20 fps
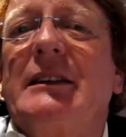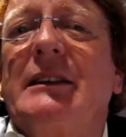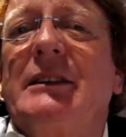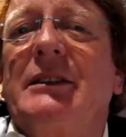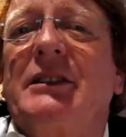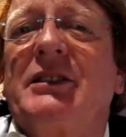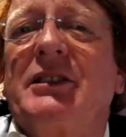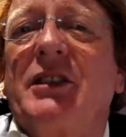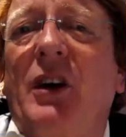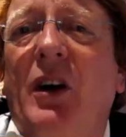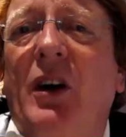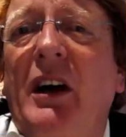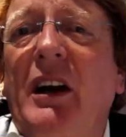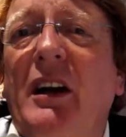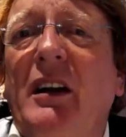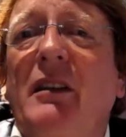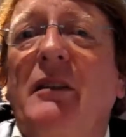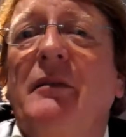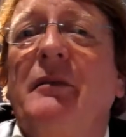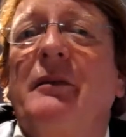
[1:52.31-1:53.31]

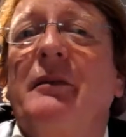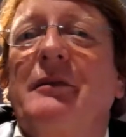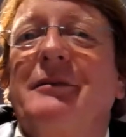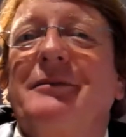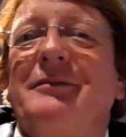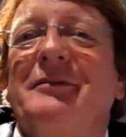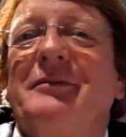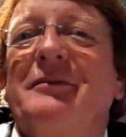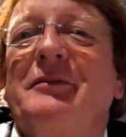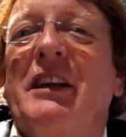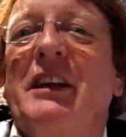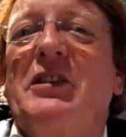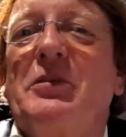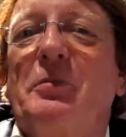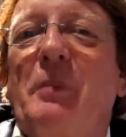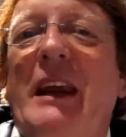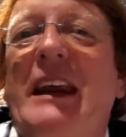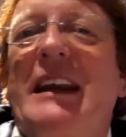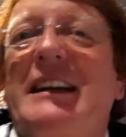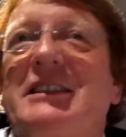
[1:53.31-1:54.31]
soil, which
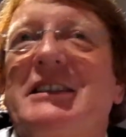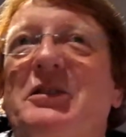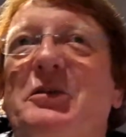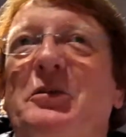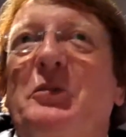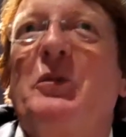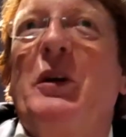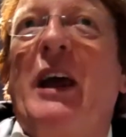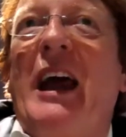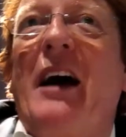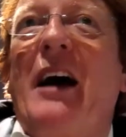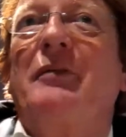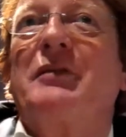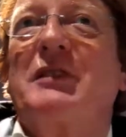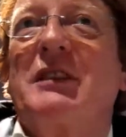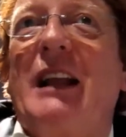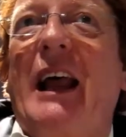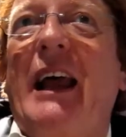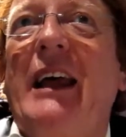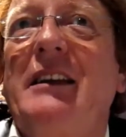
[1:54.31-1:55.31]
means we have
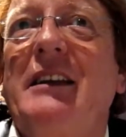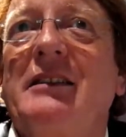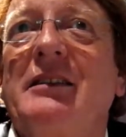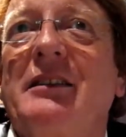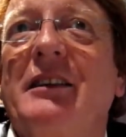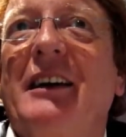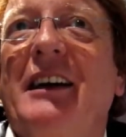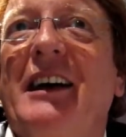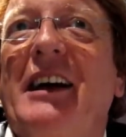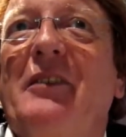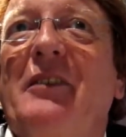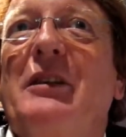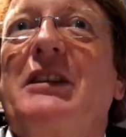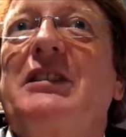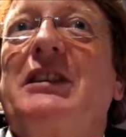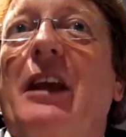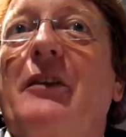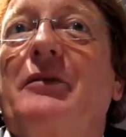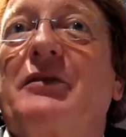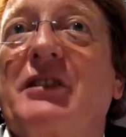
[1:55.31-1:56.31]
slate,
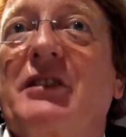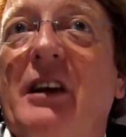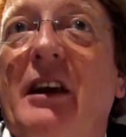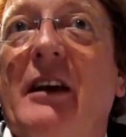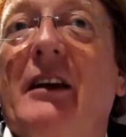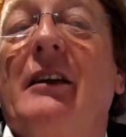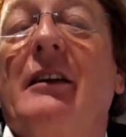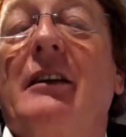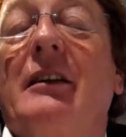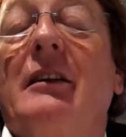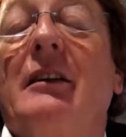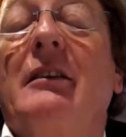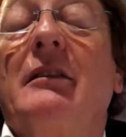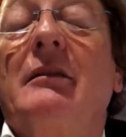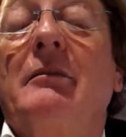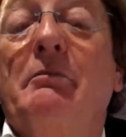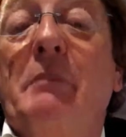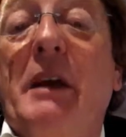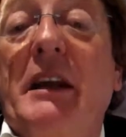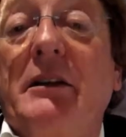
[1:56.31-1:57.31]
which gives
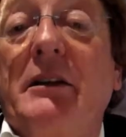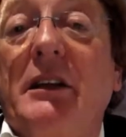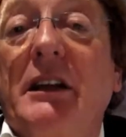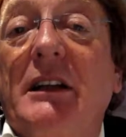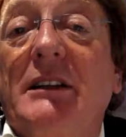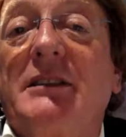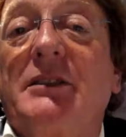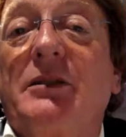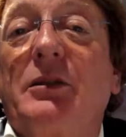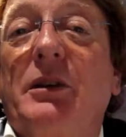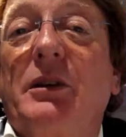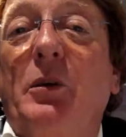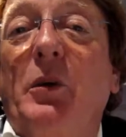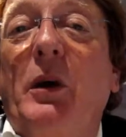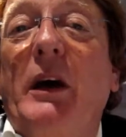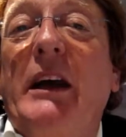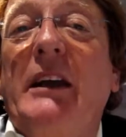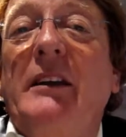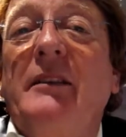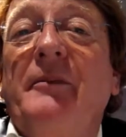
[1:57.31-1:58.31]
minerals to the
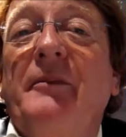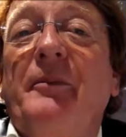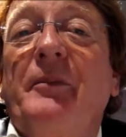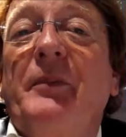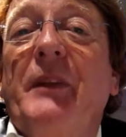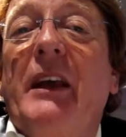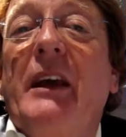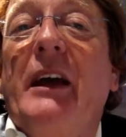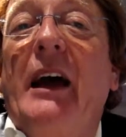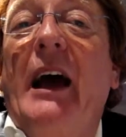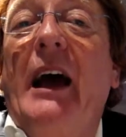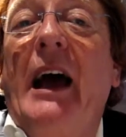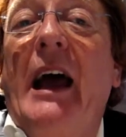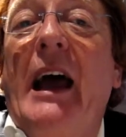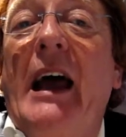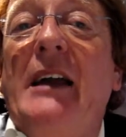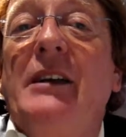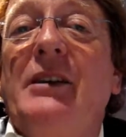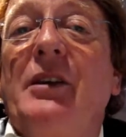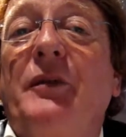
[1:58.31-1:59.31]
wine,
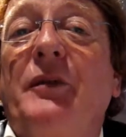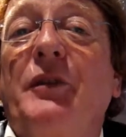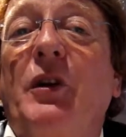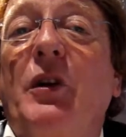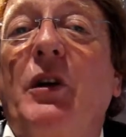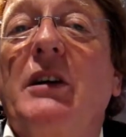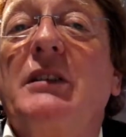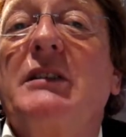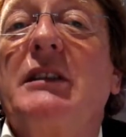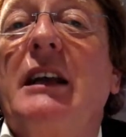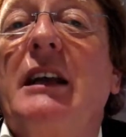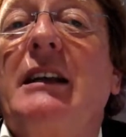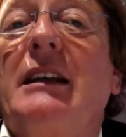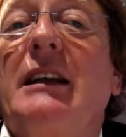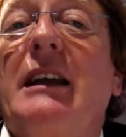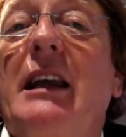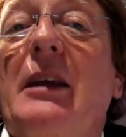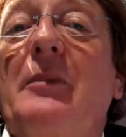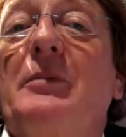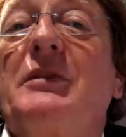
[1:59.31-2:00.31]
and of course it
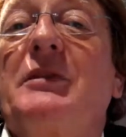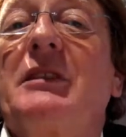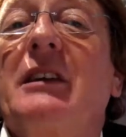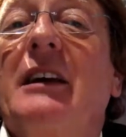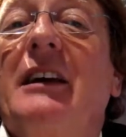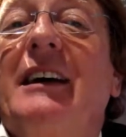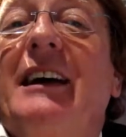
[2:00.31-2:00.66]
keeps